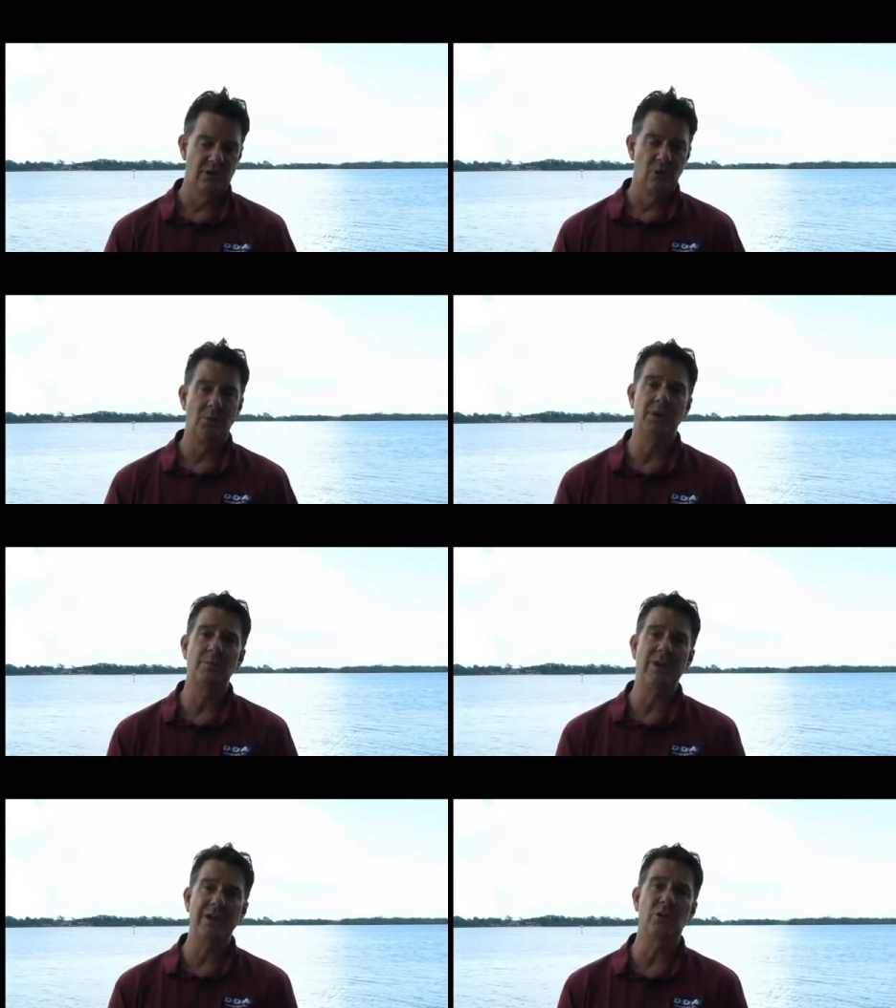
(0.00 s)
Well, on a
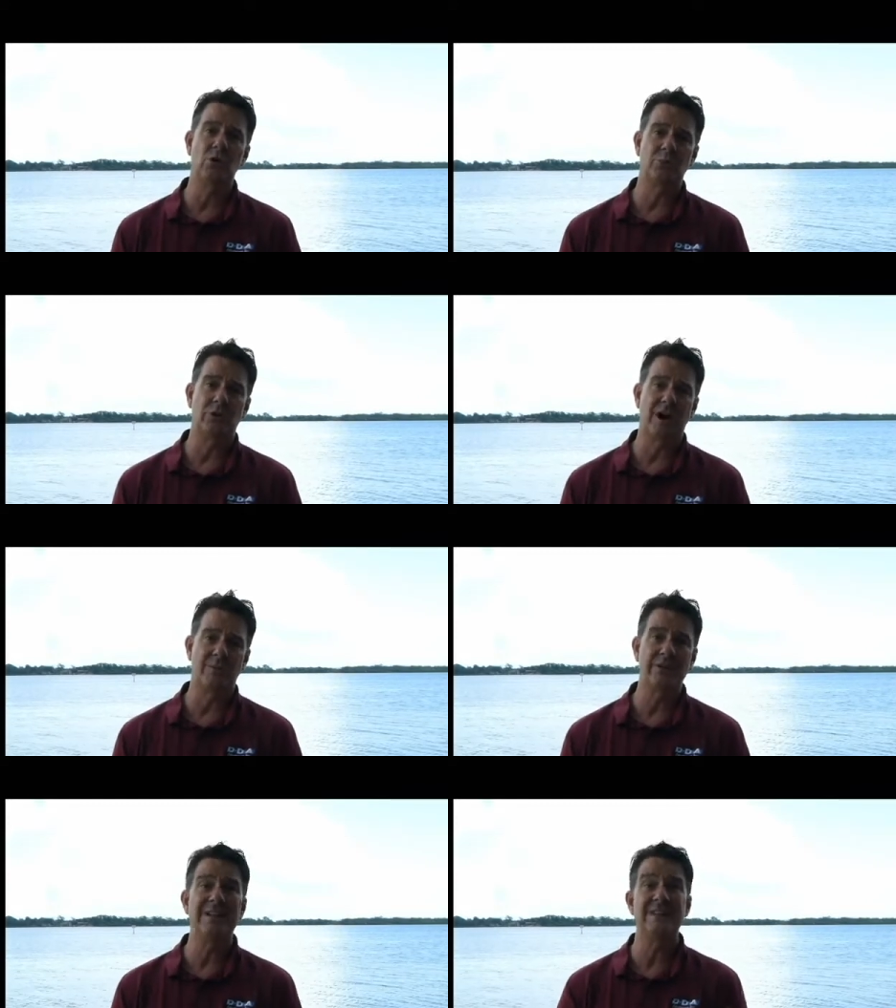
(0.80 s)
bank-owned
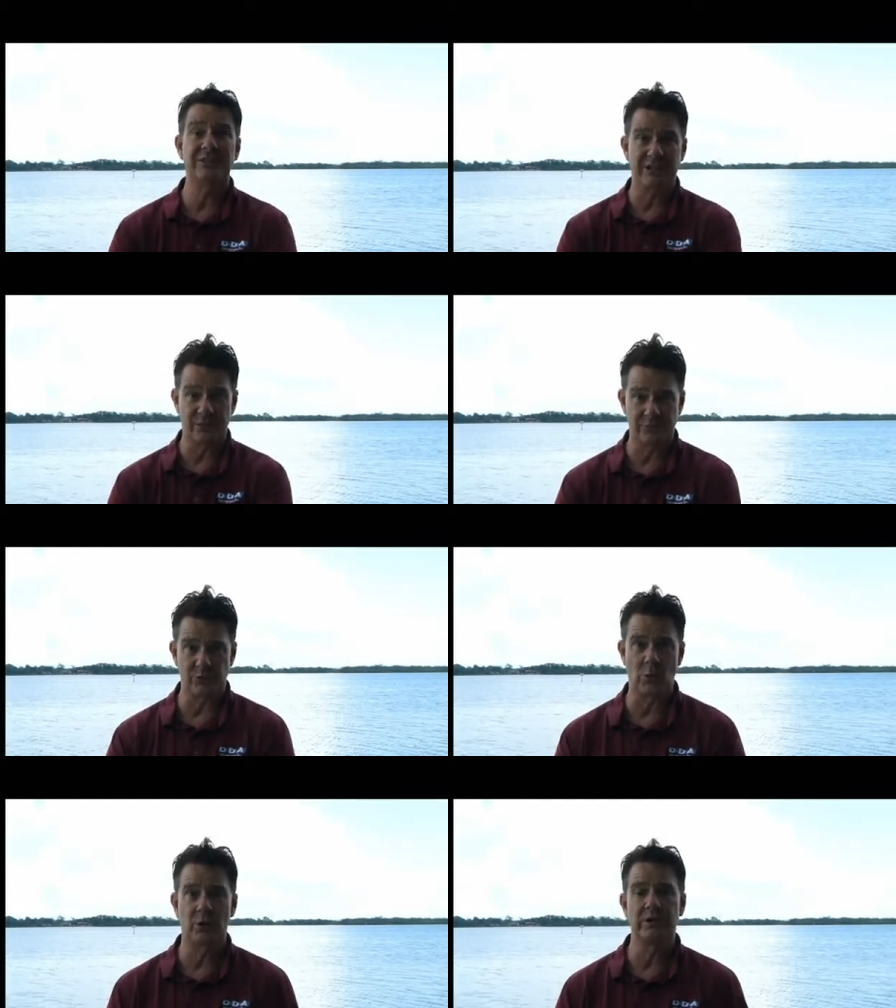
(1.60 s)
property in the state of
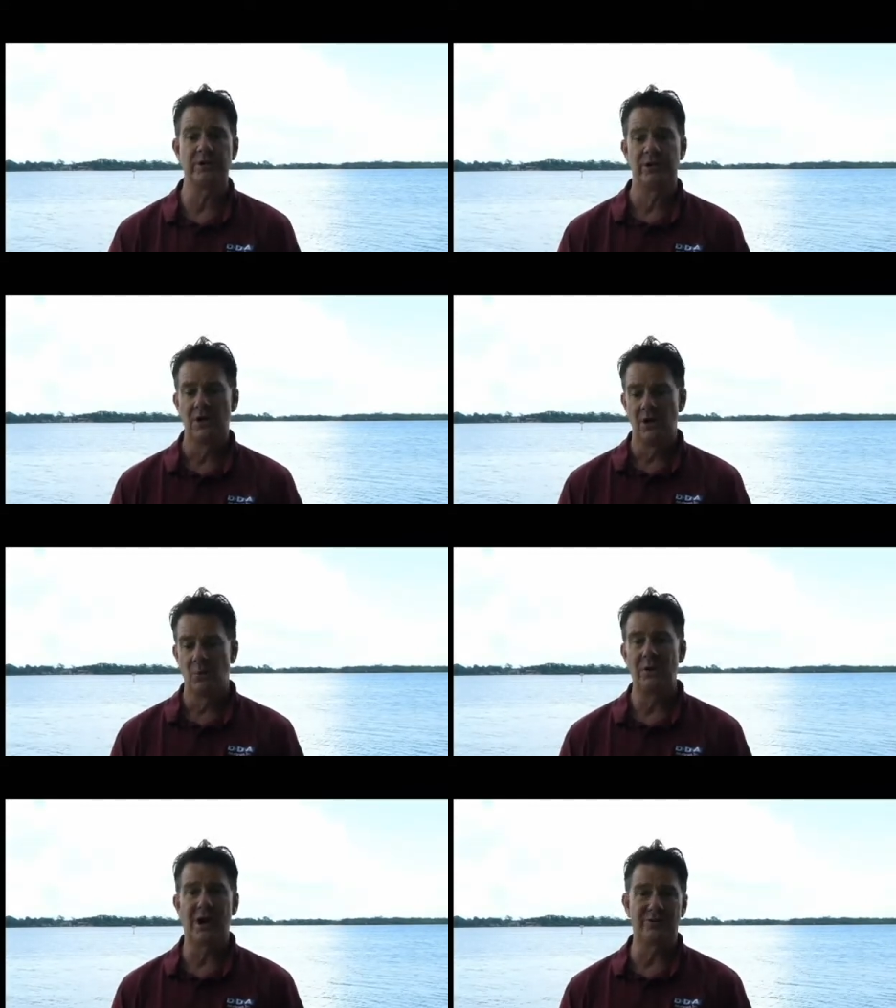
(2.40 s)
Florida,
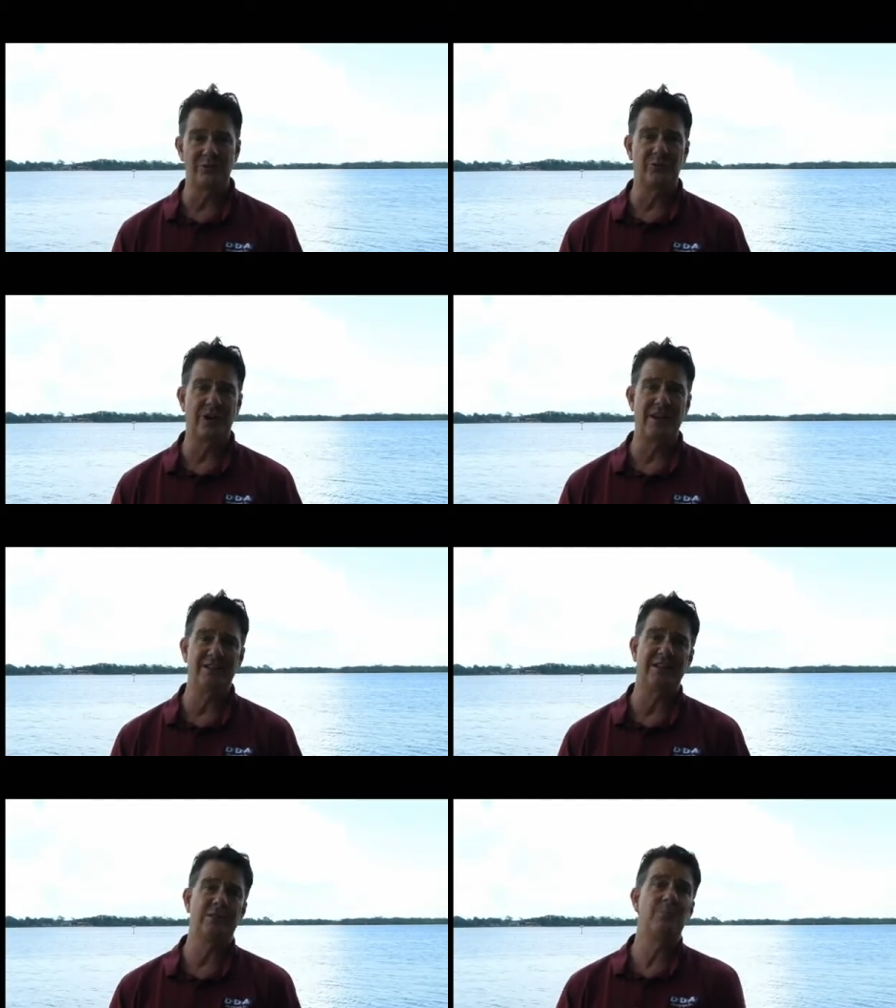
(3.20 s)
we often find
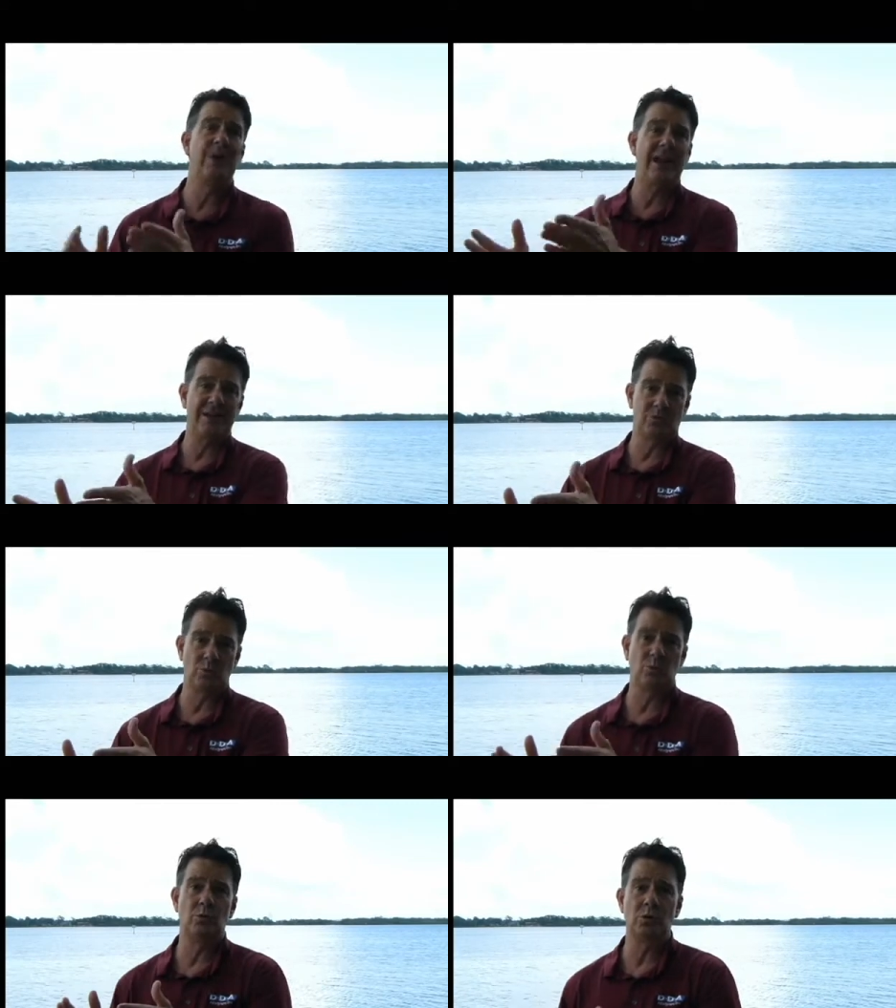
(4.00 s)
that the banks
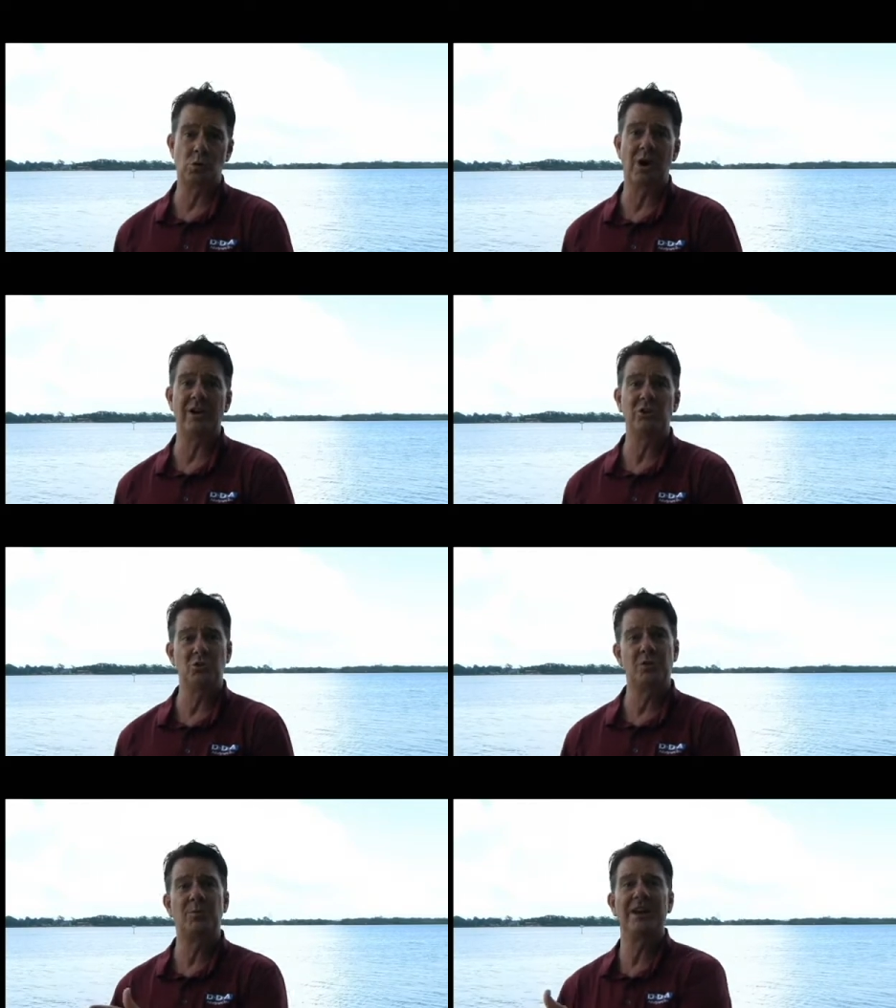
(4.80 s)
will require you
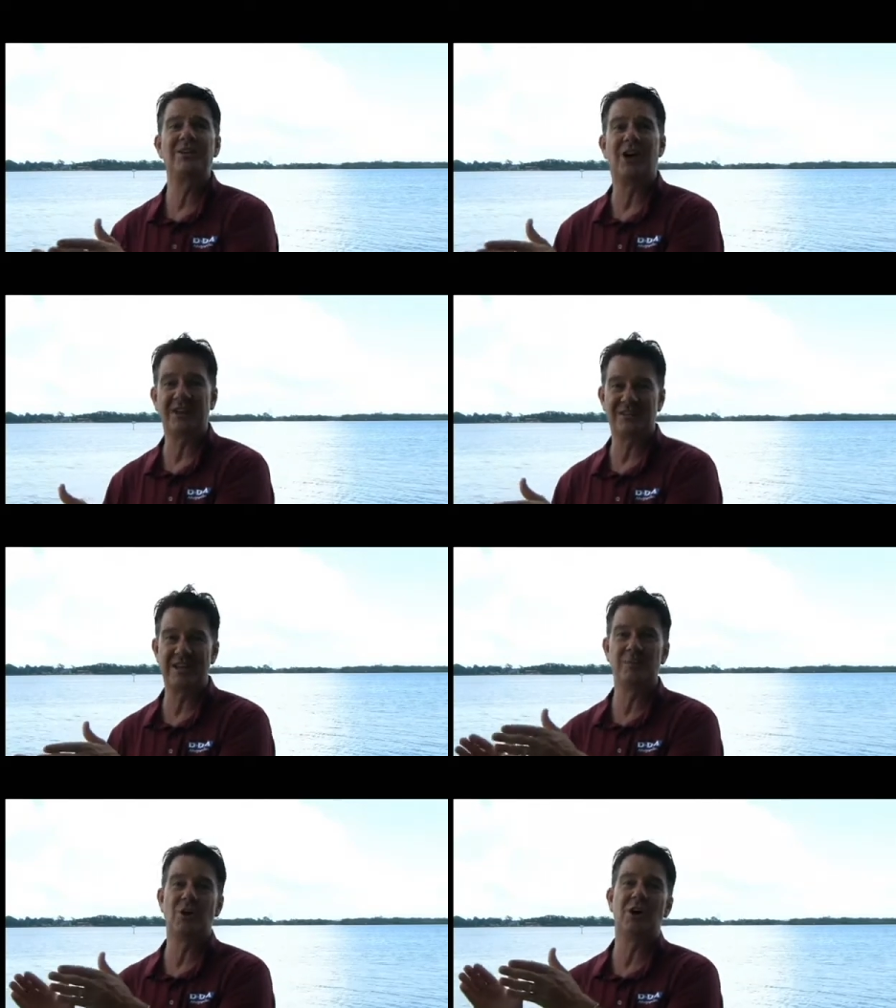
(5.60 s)
to pay dock
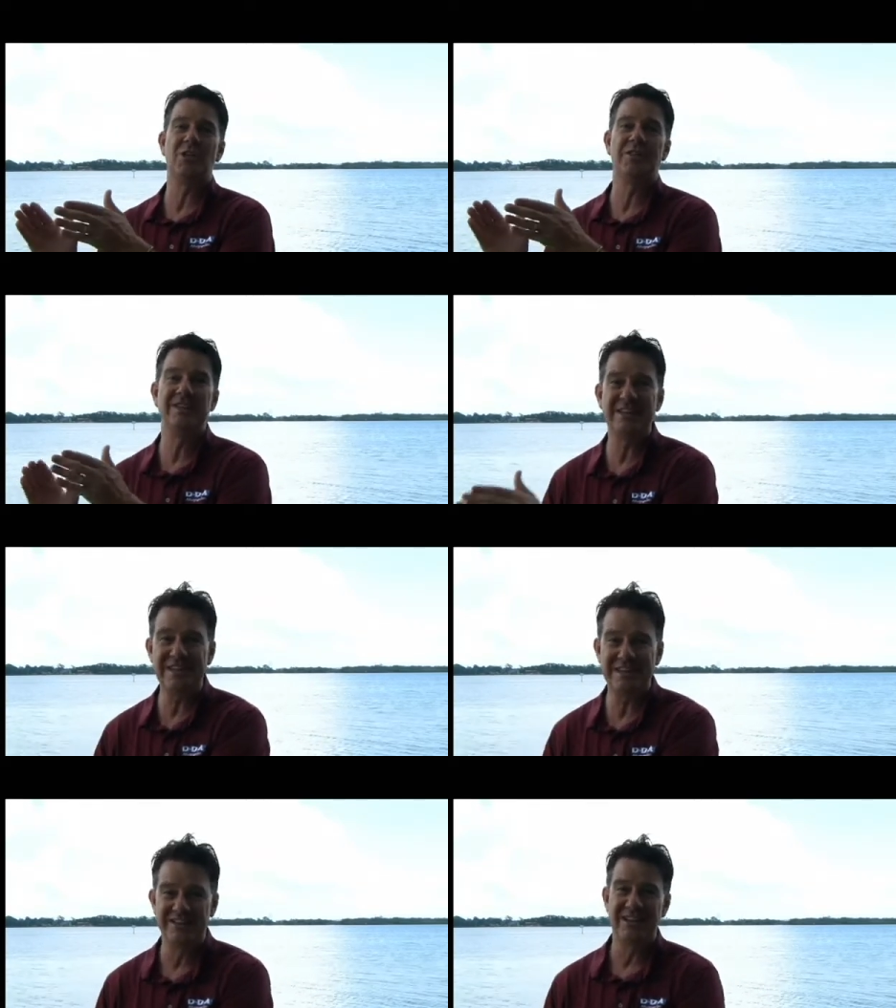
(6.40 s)
stamps on the
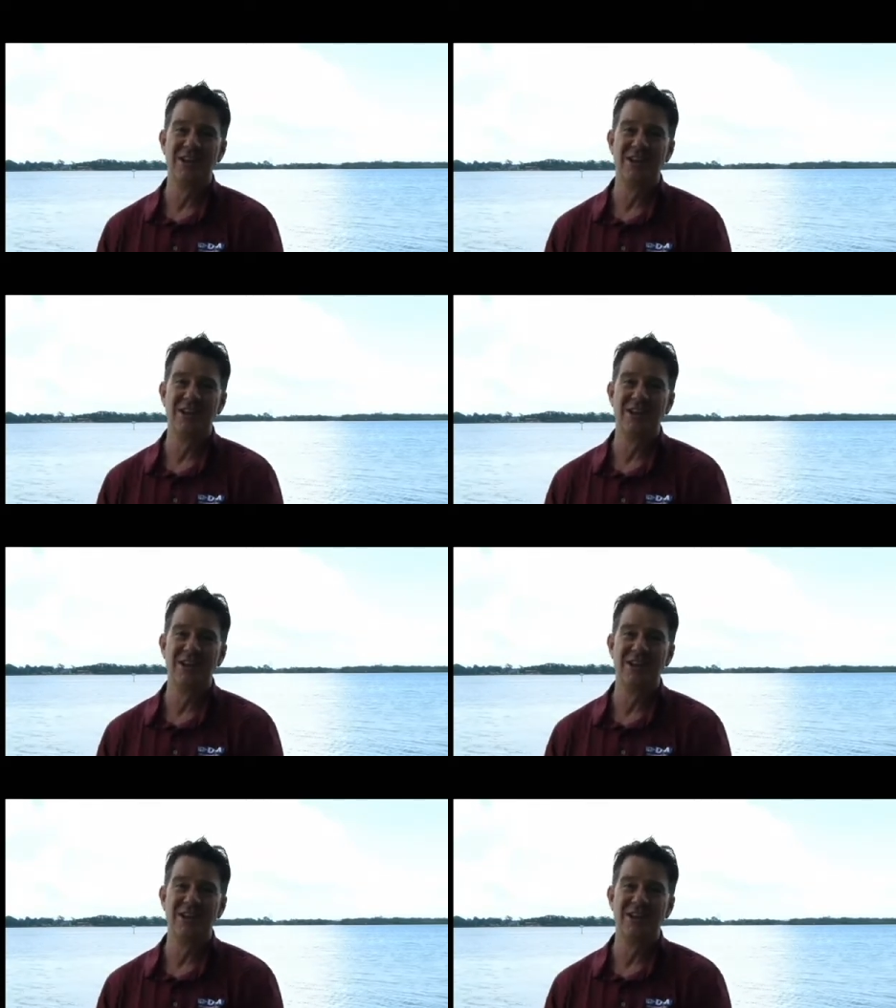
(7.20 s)
deed.